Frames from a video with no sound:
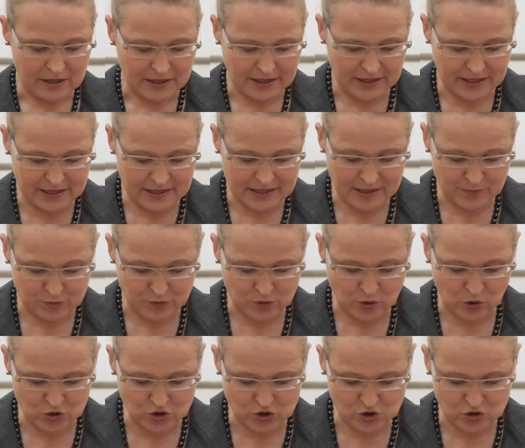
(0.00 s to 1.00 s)
an
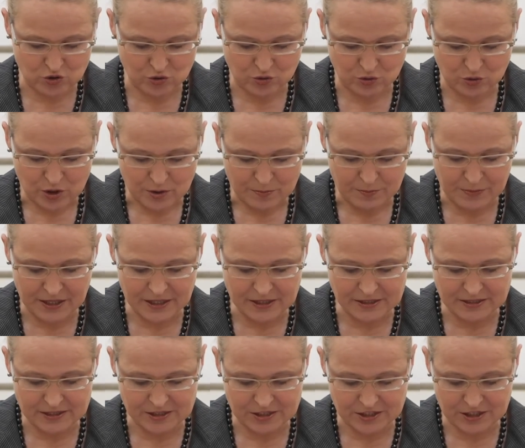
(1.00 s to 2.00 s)
approach to
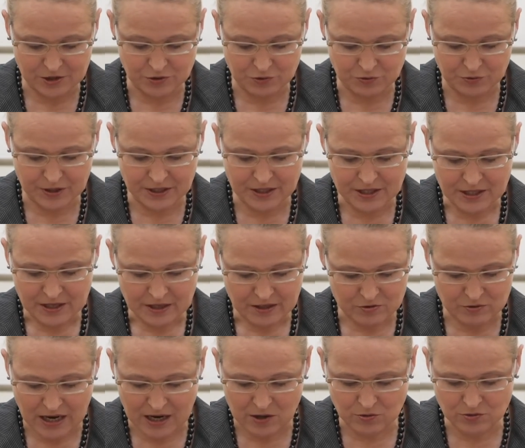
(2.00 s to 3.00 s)
media theory
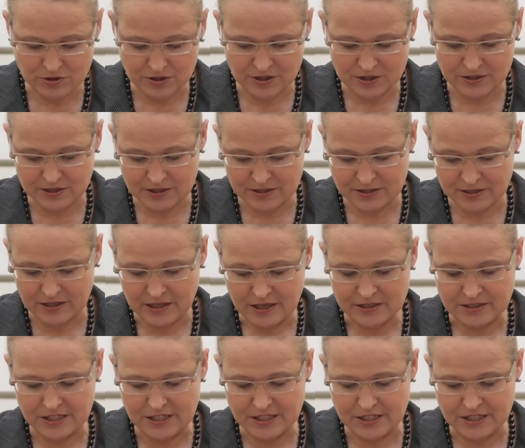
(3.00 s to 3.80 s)
grounded in a